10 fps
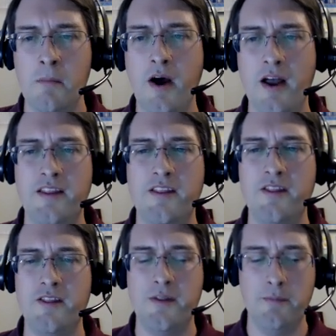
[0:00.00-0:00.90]
But
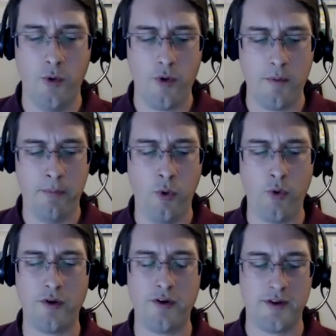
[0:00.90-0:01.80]
the more
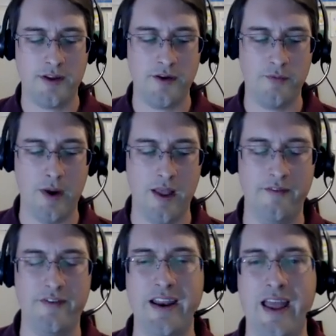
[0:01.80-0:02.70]
important and
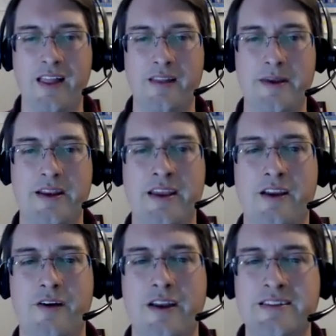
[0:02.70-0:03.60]
relevant element
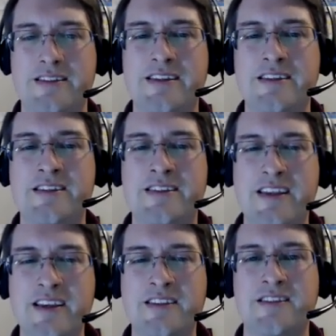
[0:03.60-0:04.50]
here is that
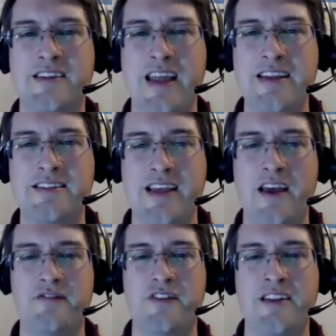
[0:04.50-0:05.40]
6 states
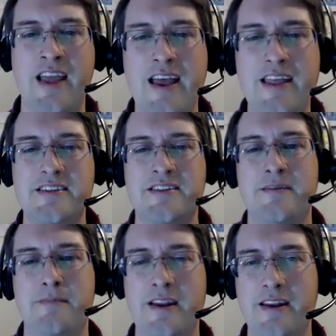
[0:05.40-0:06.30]
out of the 10 that
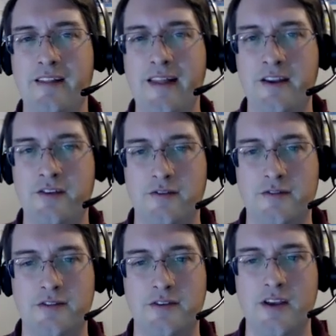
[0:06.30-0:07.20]
submitted
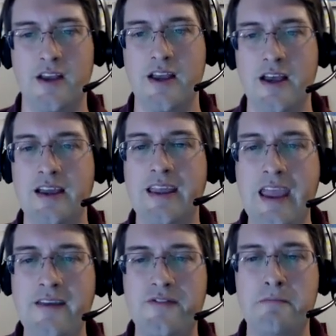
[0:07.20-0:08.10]
electors
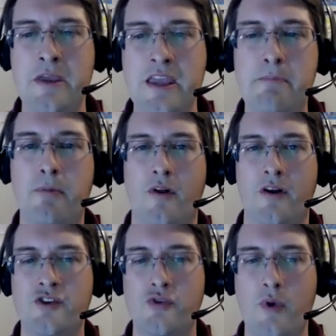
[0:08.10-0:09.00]
gave the people
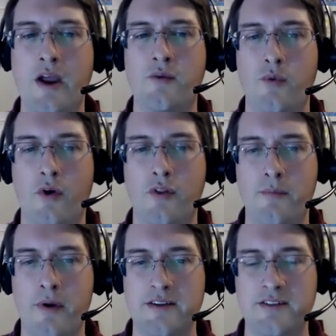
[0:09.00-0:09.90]
a direct role in the
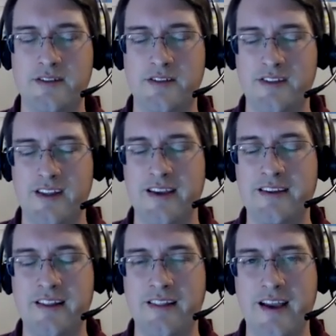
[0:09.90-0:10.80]
process of
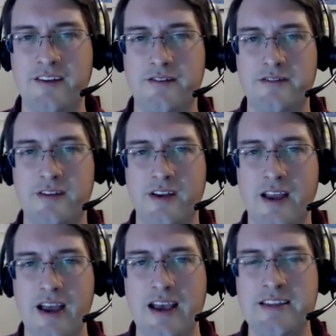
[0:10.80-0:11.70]
selecting electors.
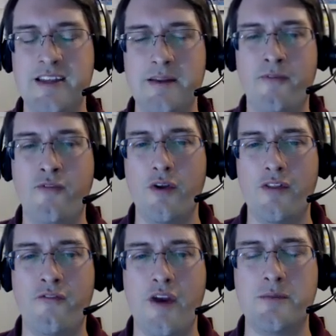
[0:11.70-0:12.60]
I said before
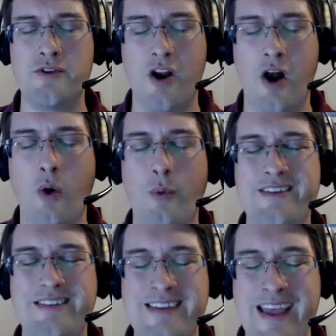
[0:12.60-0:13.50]
the framers had
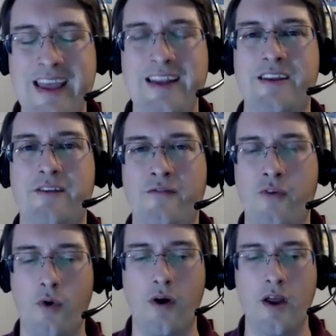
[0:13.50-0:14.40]
always intended
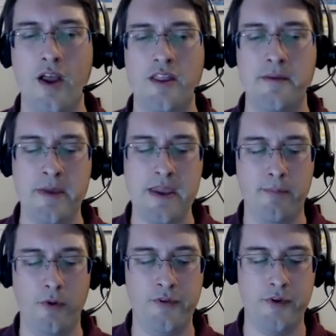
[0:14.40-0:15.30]
for the
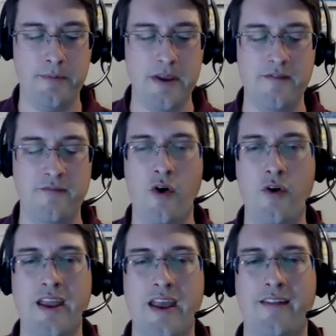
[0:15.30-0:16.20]
people to be
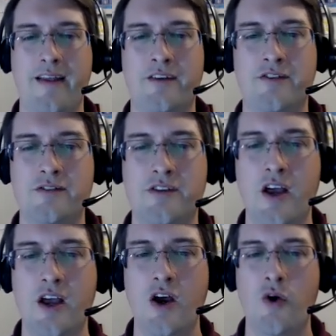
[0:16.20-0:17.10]
voting on electors.
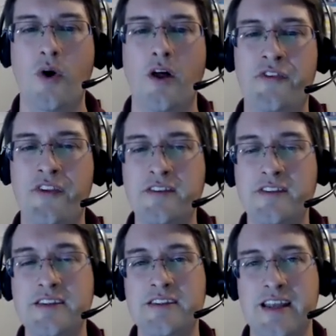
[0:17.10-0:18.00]
Well, 6
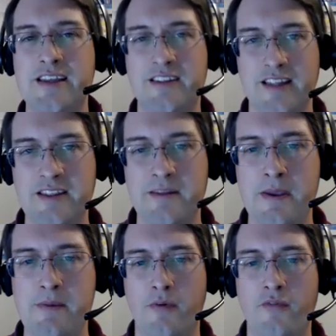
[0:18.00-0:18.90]
of these states let the
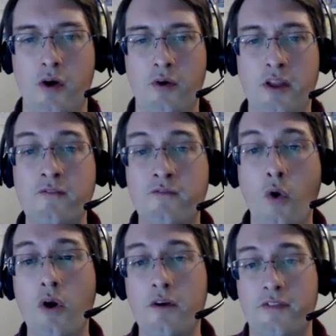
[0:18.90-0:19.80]
people vote, and
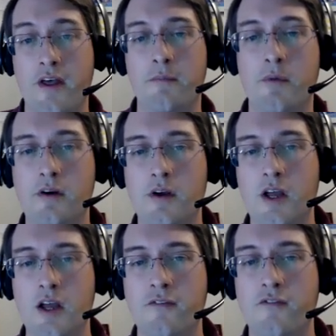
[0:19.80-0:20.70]
4 of them,
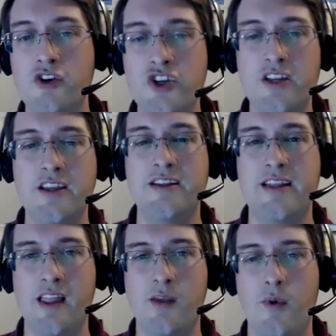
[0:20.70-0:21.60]
Virginia,
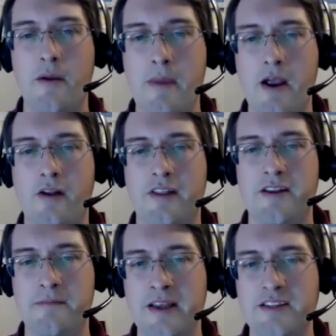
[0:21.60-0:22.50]
Delaware, Maryland,
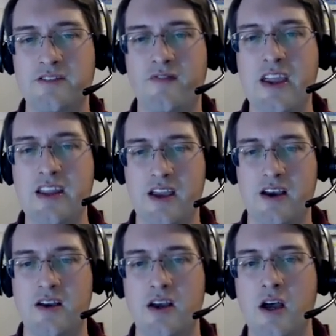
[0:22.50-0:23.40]
and
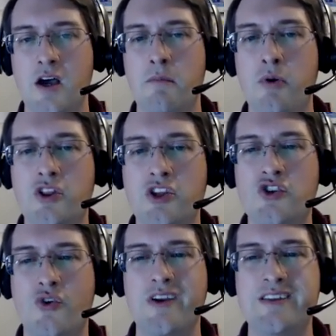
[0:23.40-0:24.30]
Pennsylvania, put the
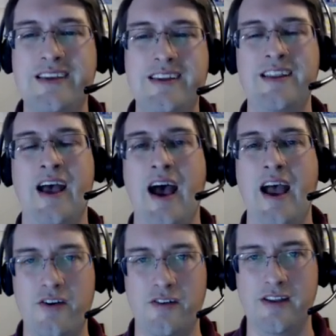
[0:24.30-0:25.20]
choice
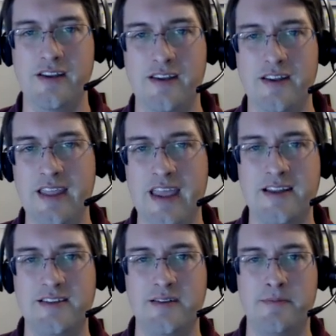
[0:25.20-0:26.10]
entirely in the
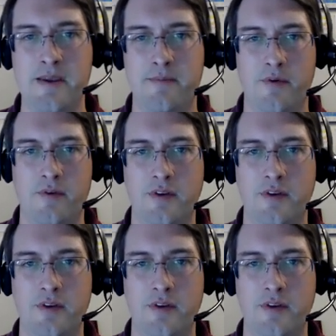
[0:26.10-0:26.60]
hands of the people.